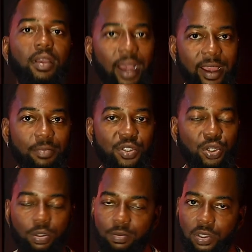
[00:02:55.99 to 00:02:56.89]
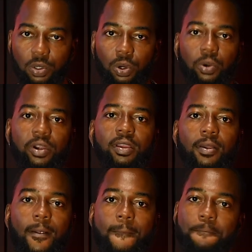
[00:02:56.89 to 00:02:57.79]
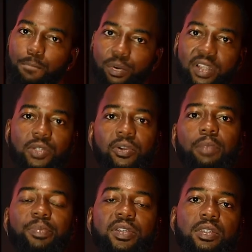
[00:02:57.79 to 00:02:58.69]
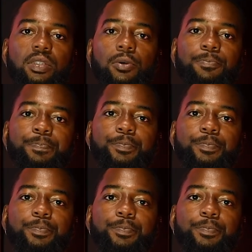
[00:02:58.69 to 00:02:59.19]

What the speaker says: I am too, so don't worry, but I still get bitches though.